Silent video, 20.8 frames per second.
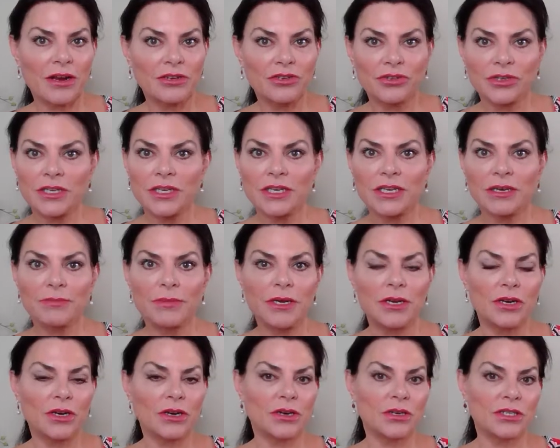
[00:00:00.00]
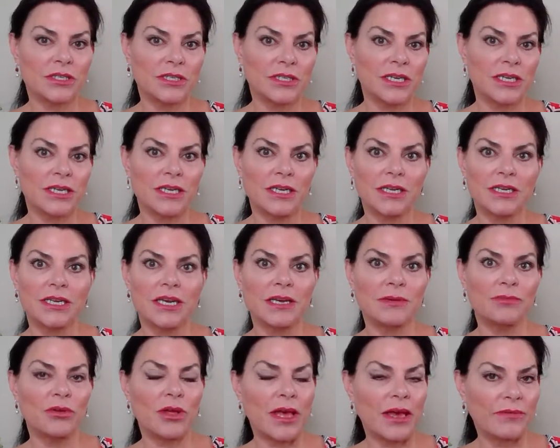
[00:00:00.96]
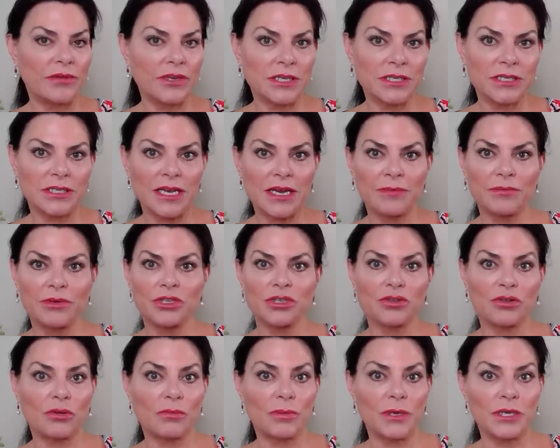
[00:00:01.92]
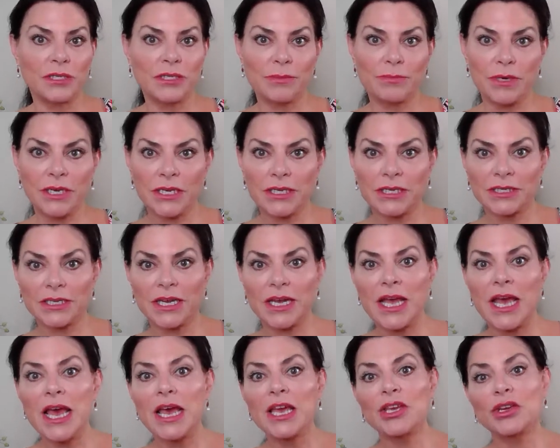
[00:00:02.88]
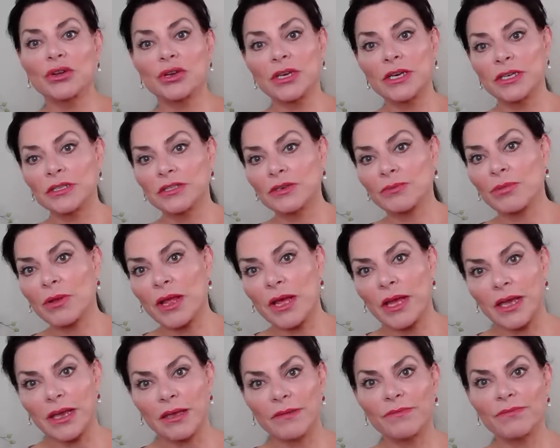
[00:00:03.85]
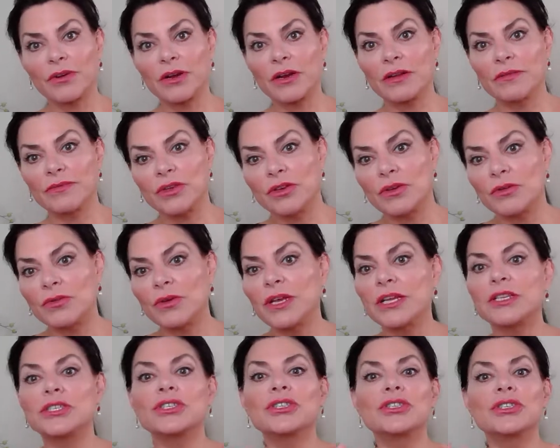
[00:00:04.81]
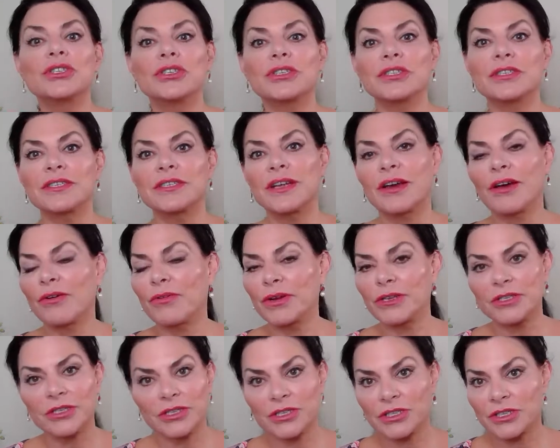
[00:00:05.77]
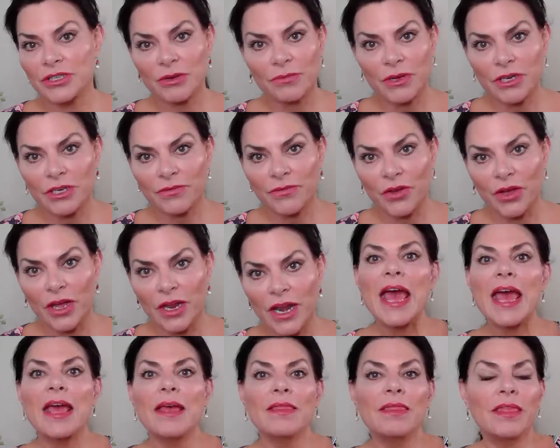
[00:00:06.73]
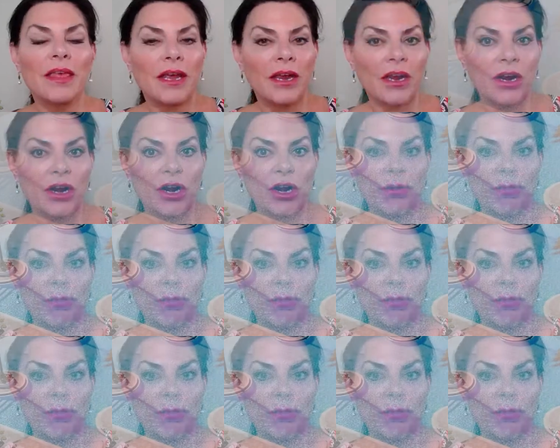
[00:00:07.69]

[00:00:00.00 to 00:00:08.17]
drinking a beer or sitting at a table having a sandwich or a piece of pizza. Your kids are playing in front of you. It's just so much fun. And their